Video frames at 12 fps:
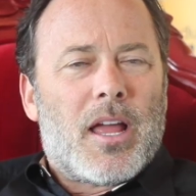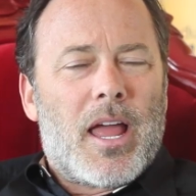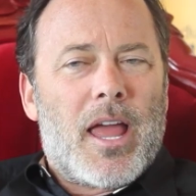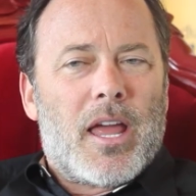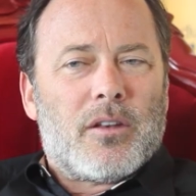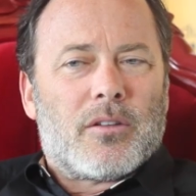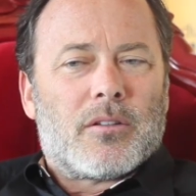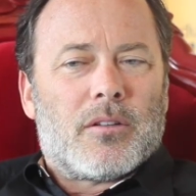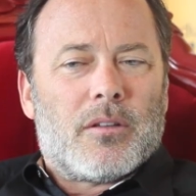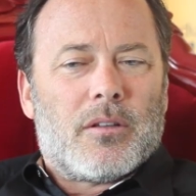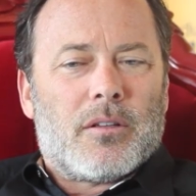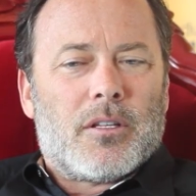And
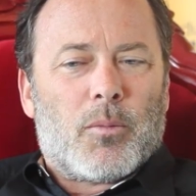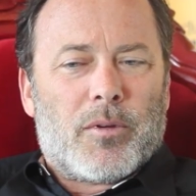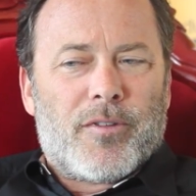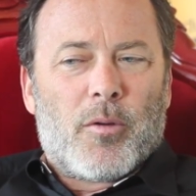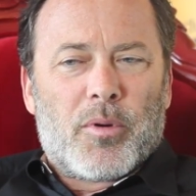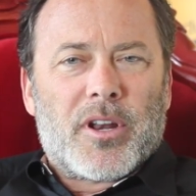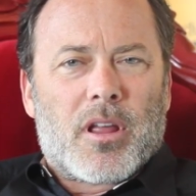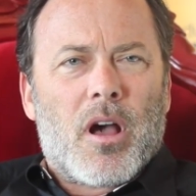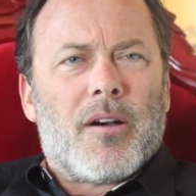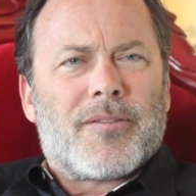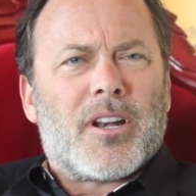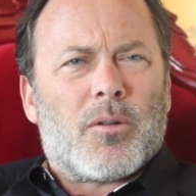you know, we felt pretty
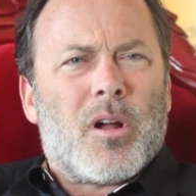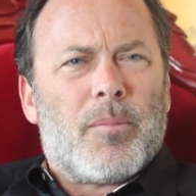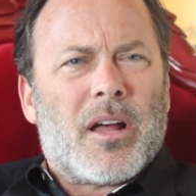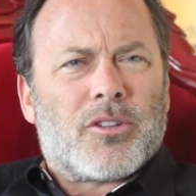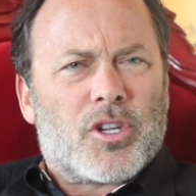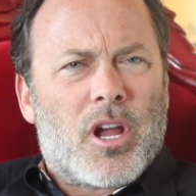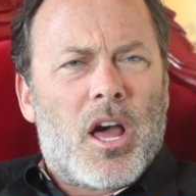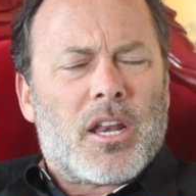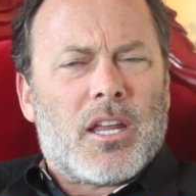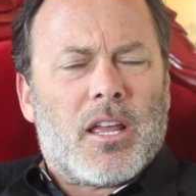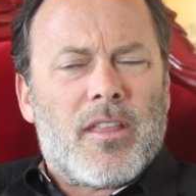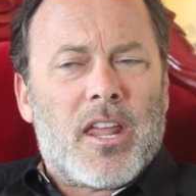confident about
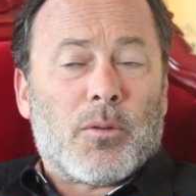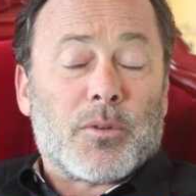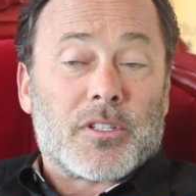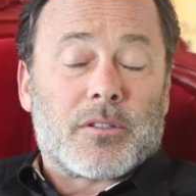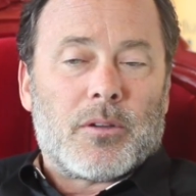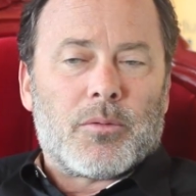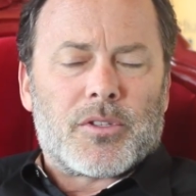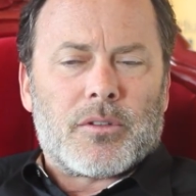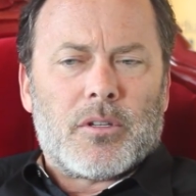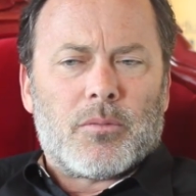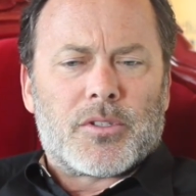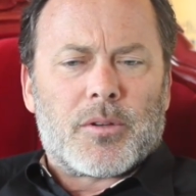Johnny, and then it
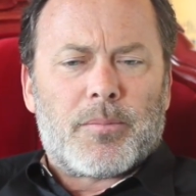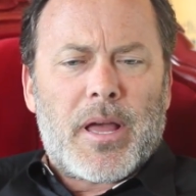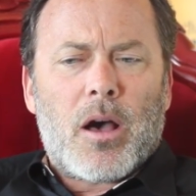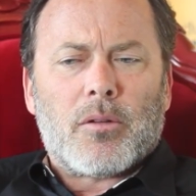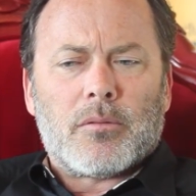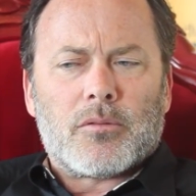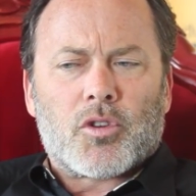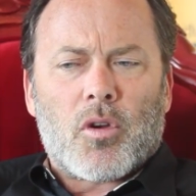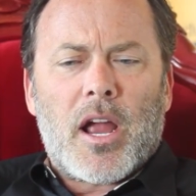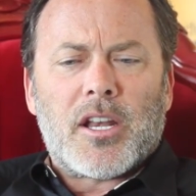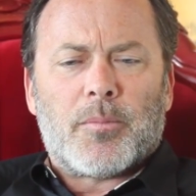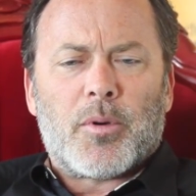was about
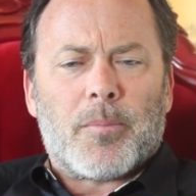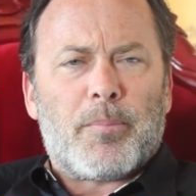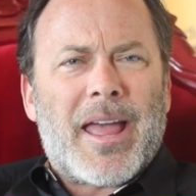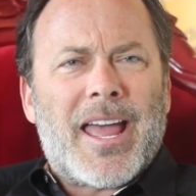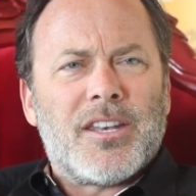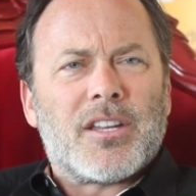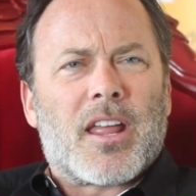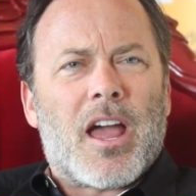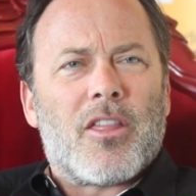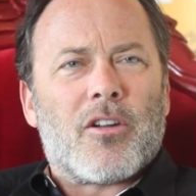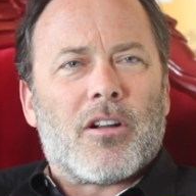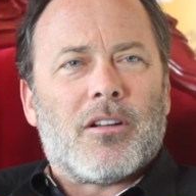trying to put a band
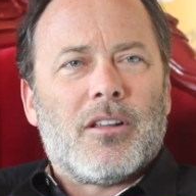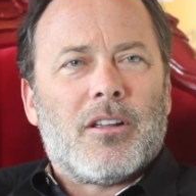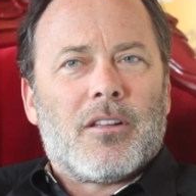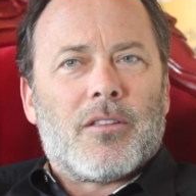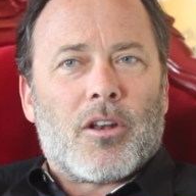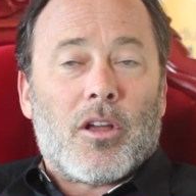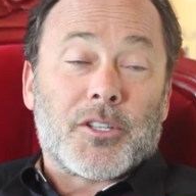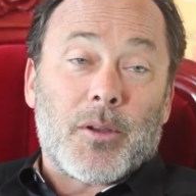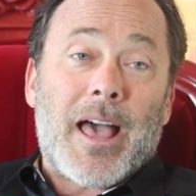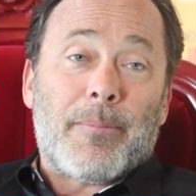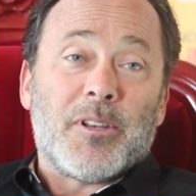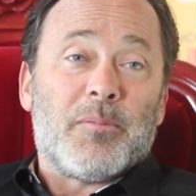together that
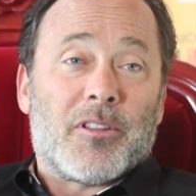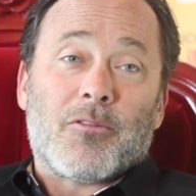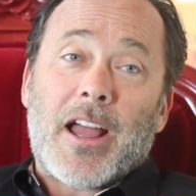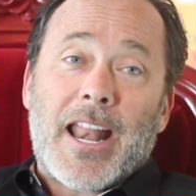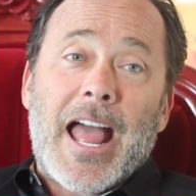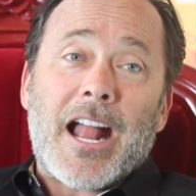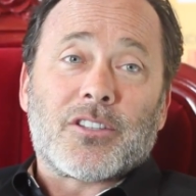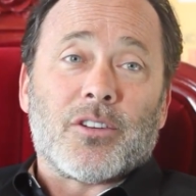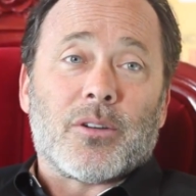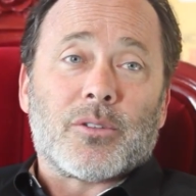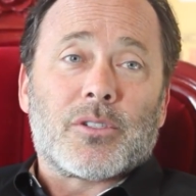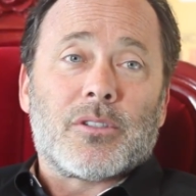also happened to be the right
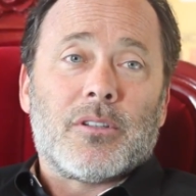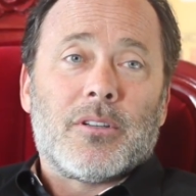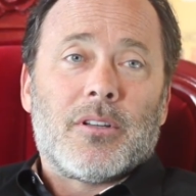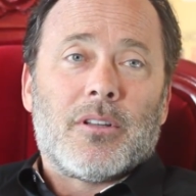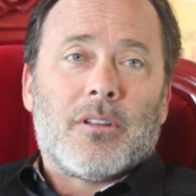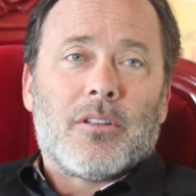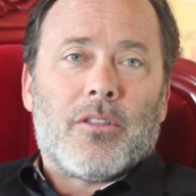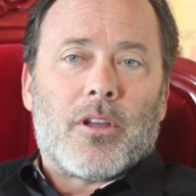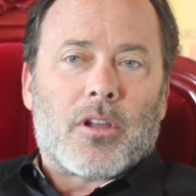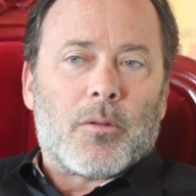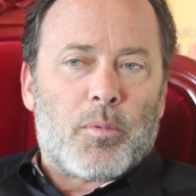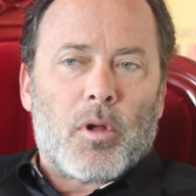actors
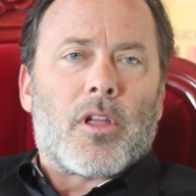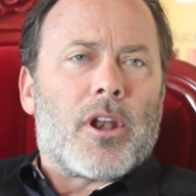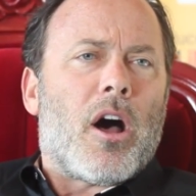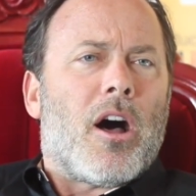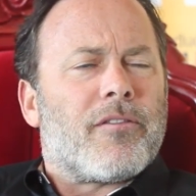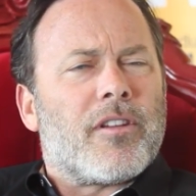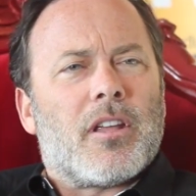that could pull it off.